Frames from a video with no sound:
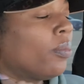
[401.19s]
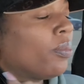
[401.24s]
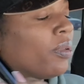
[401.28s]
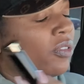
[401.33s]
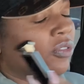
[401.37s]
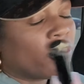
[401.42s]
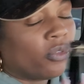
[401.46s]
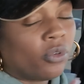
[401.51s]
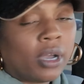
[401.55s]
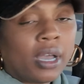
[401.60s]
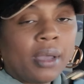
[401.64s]

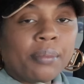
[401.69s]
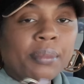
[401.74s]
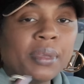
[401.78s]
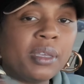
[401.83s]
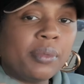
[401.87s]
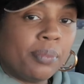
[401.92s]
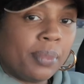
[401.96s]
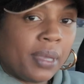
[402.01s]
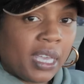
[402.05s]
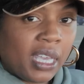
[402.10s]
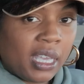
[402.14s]
before I
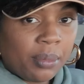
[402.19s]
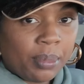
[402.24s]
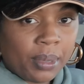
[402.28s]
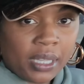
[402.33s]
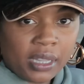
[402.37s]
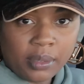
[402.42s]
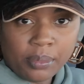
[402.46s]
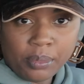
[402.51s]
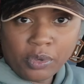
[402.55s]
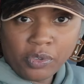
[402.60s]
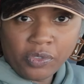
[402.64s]
meet Babe
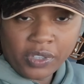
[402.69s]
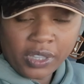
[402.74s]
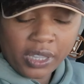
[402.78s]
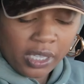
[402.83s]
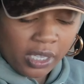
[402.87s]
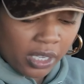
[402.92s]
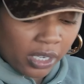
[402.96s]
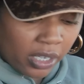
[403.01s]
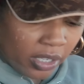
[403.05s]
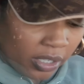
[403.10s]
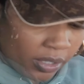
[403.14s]
at the movie
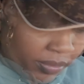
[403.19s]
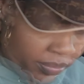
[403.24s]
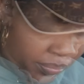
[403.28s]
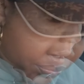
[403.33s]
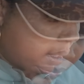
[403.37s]
theater.